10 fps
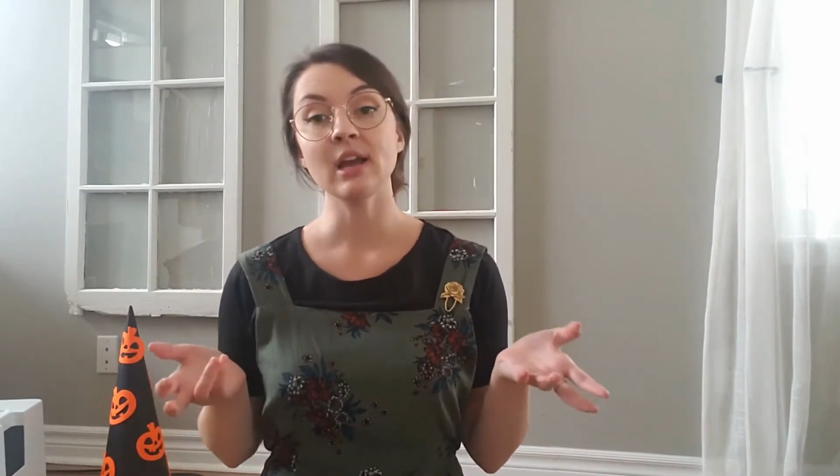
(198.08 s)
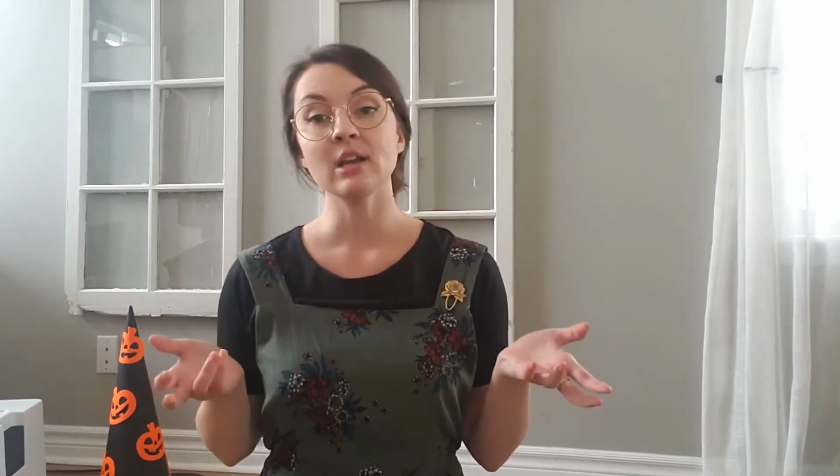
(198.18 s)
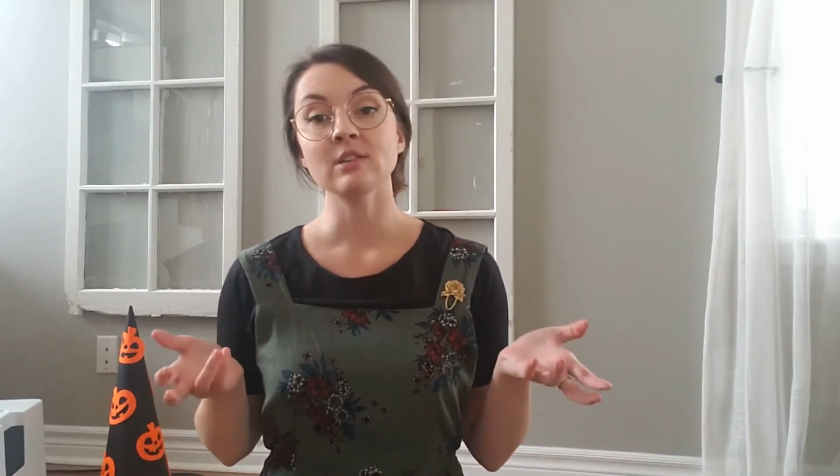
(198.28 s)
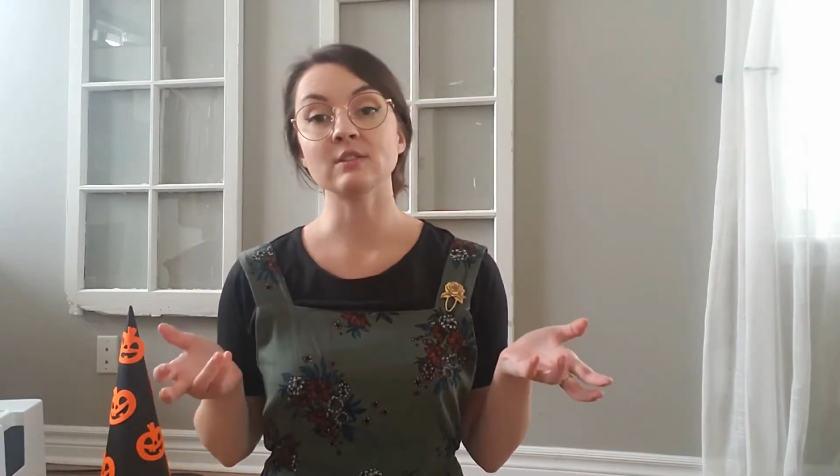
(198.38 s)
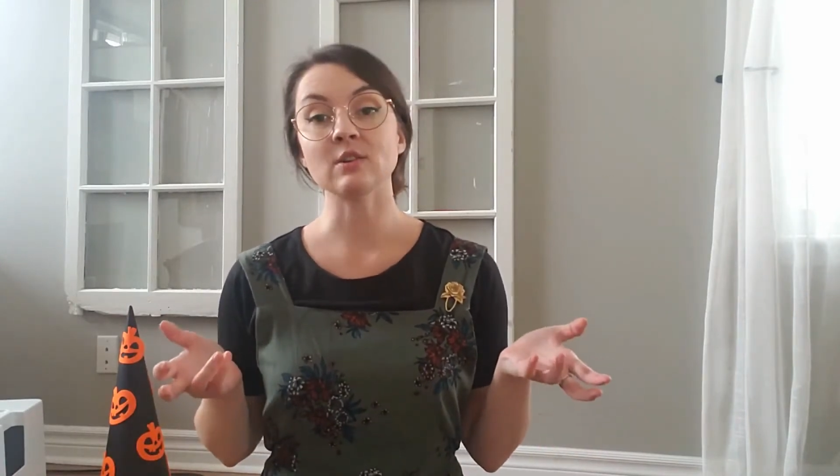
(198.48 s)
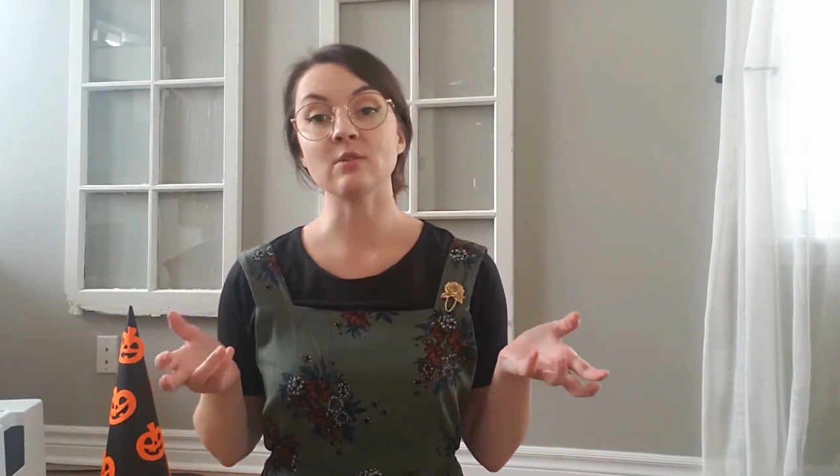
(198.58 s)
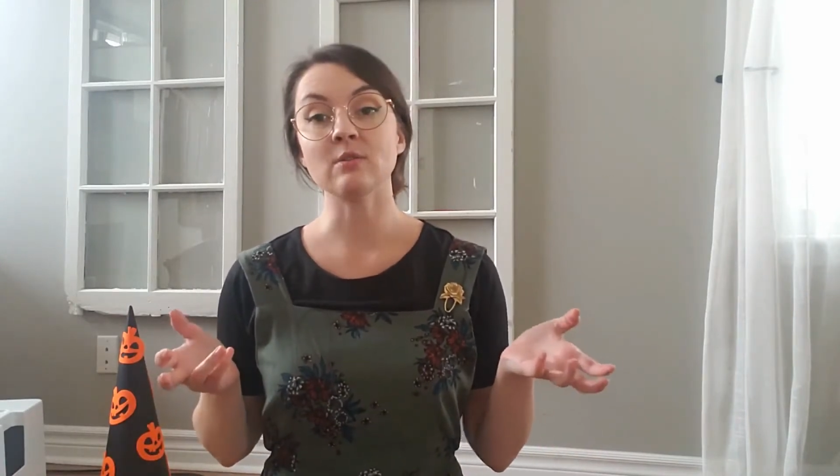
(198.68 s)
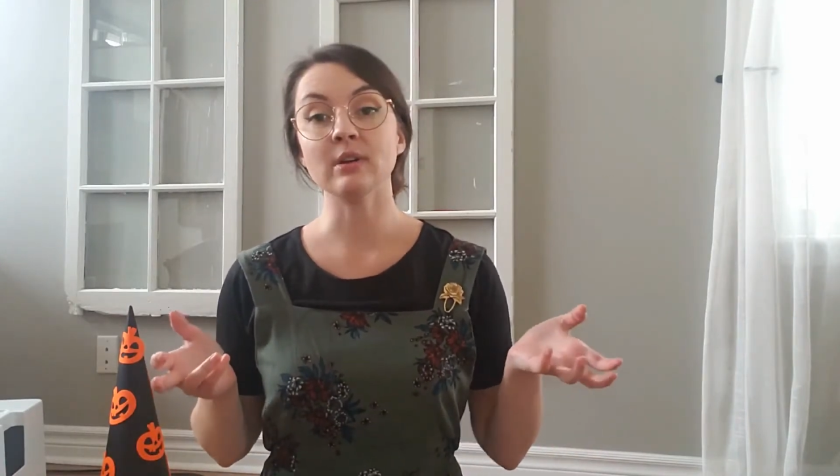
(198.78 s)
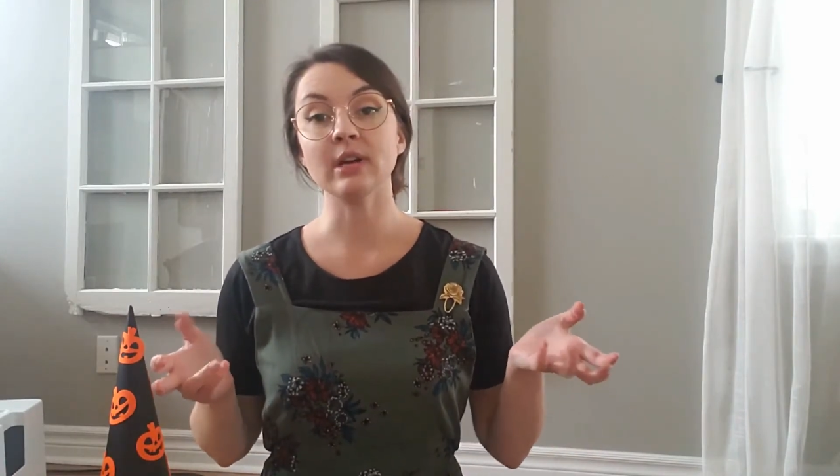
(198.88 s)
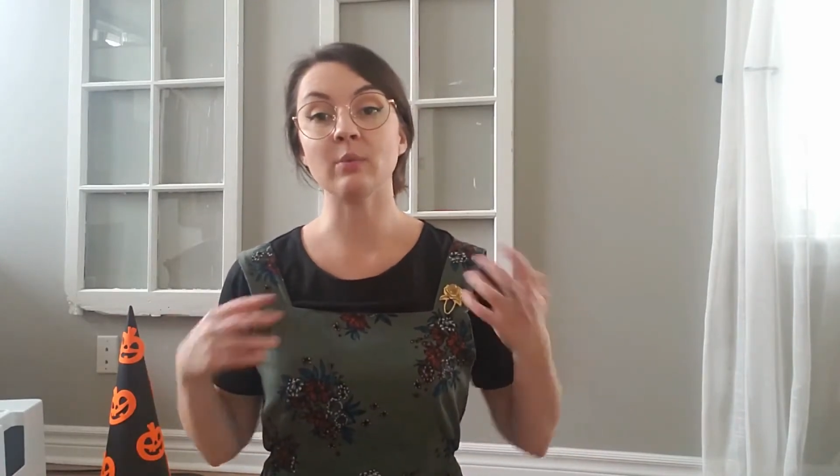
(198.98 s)

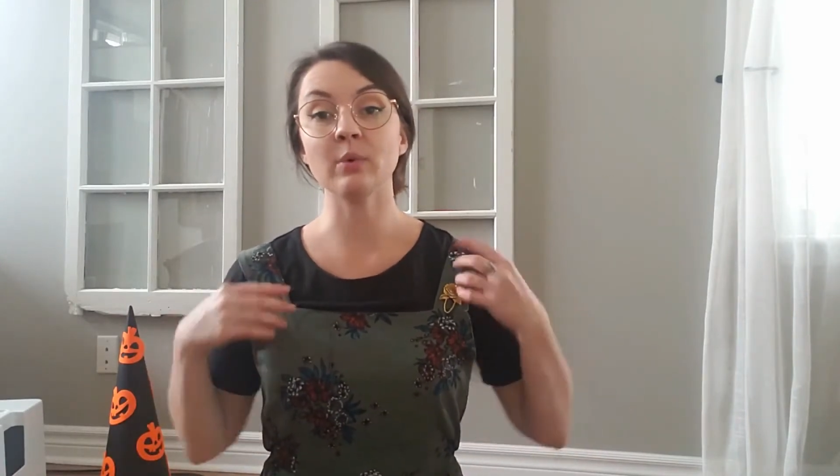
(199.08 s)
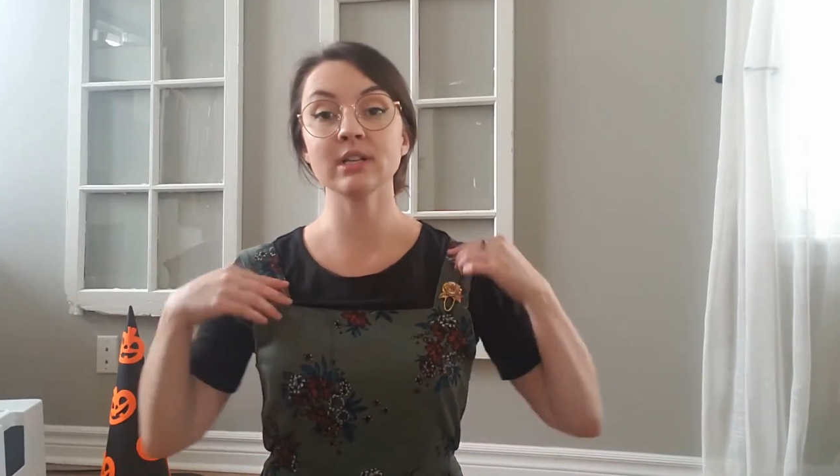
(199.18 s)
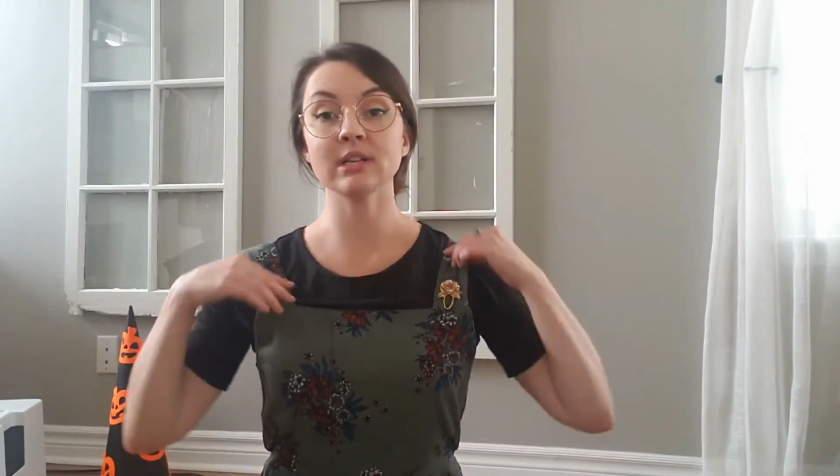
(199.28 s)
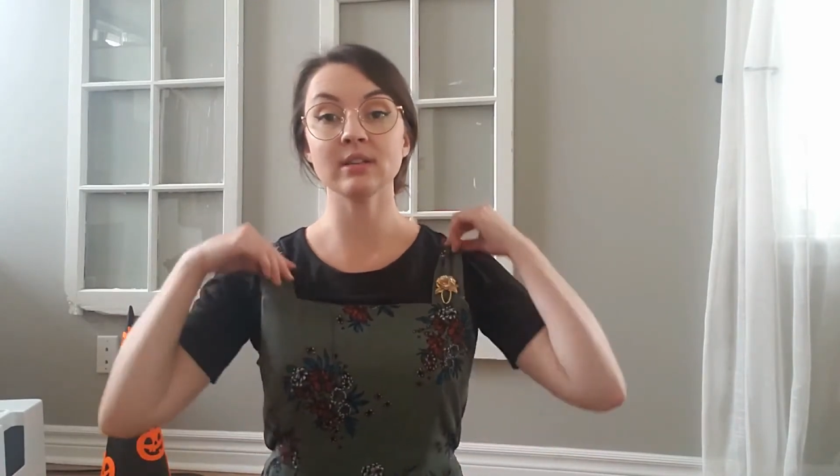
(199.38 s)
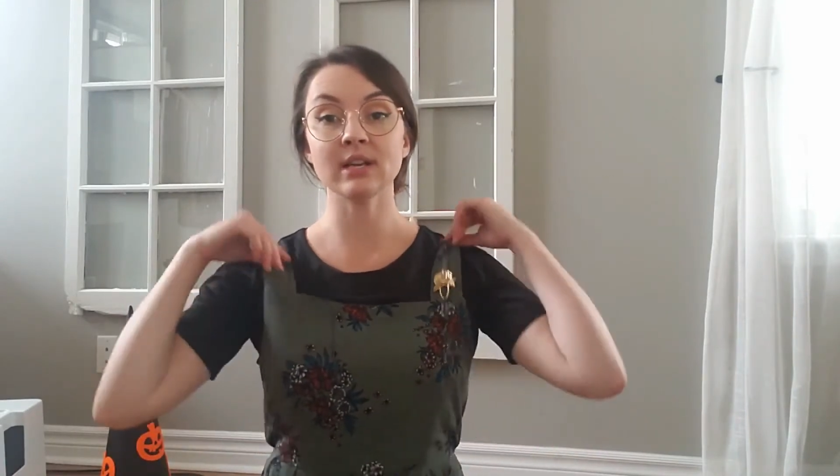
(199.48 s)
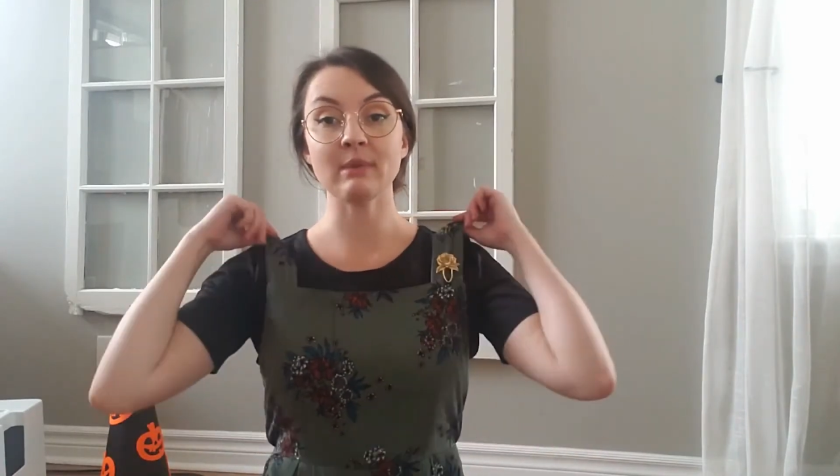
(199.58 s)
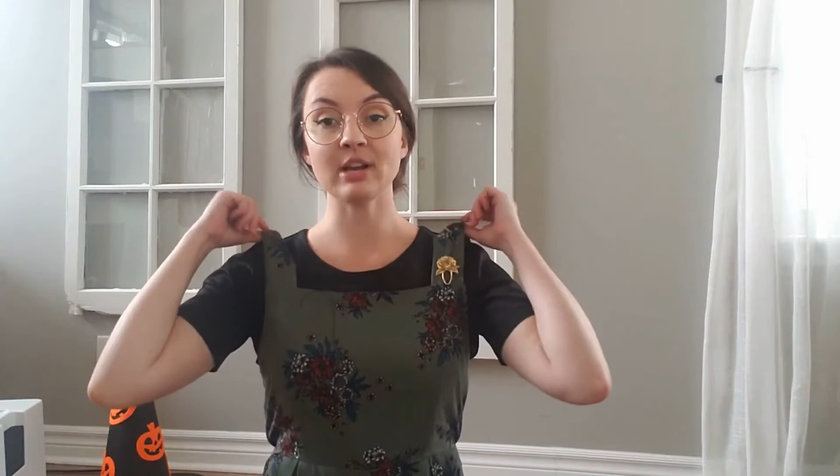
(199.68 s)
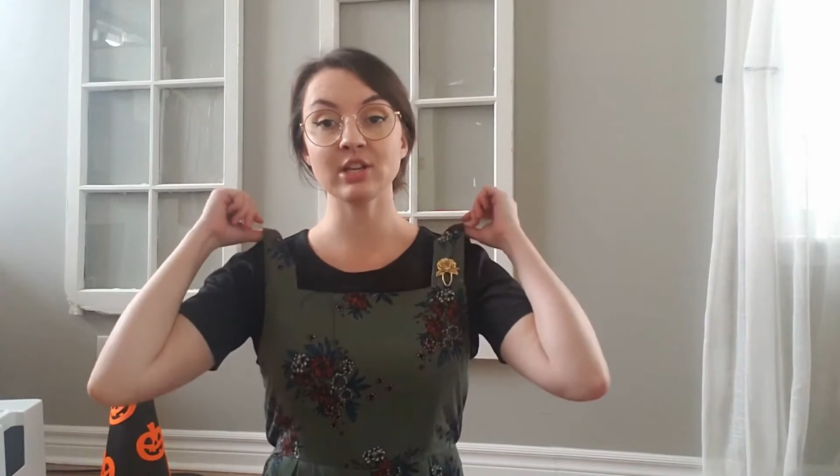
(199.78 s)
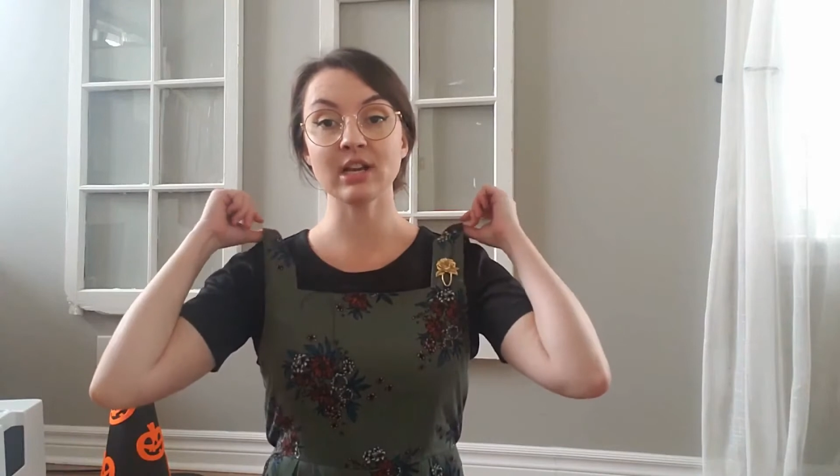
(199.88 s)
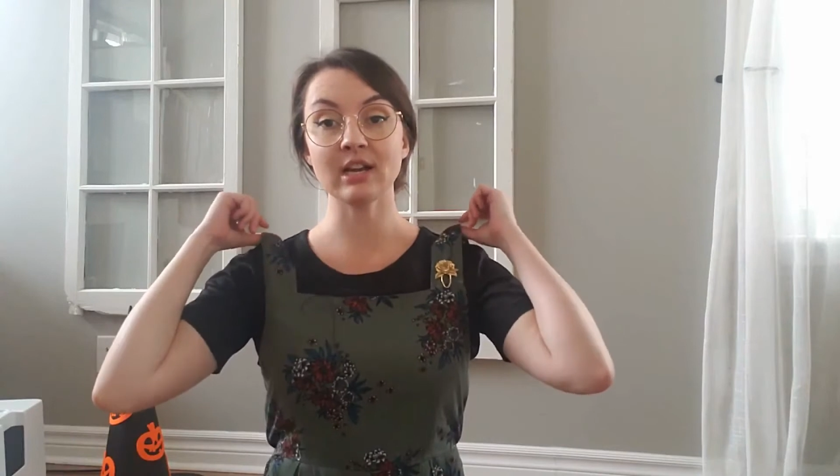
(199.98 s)
So it worked out that I'm
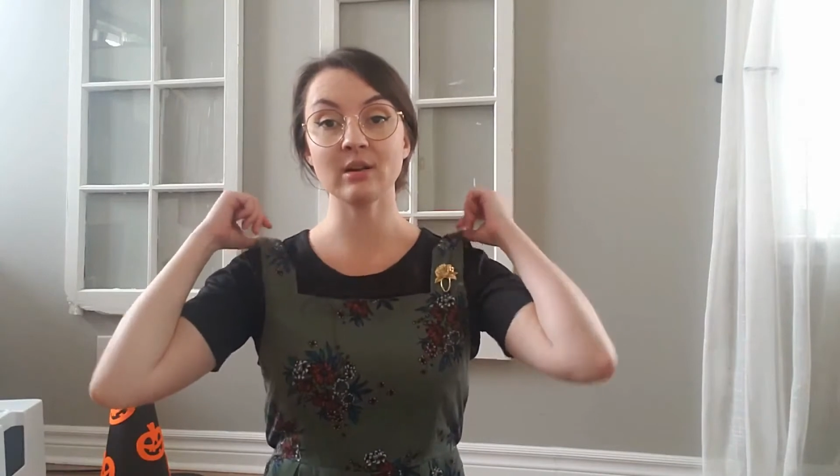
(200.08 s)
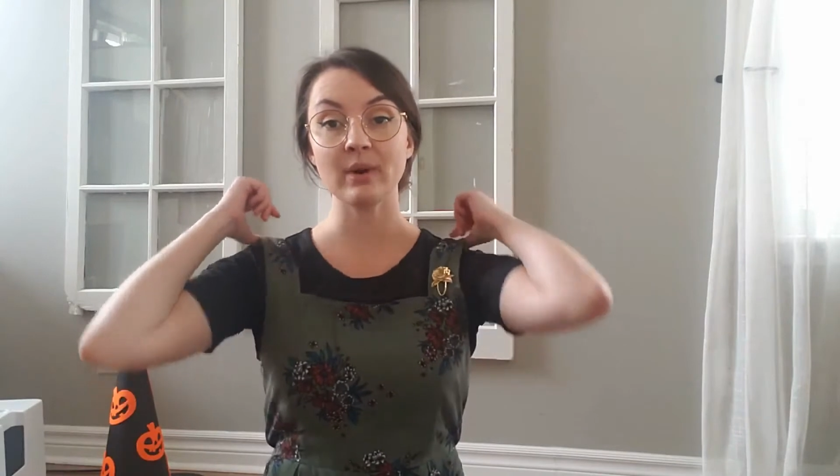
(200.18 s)
actually kind of